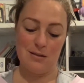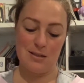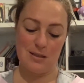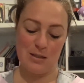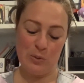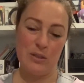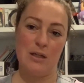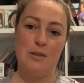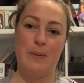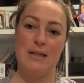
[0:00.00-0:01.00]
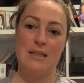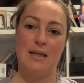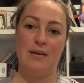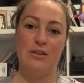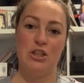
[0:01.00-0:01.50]
just still touch base
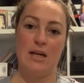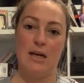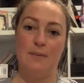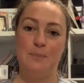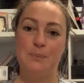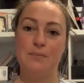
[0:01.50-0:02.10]
and have a chat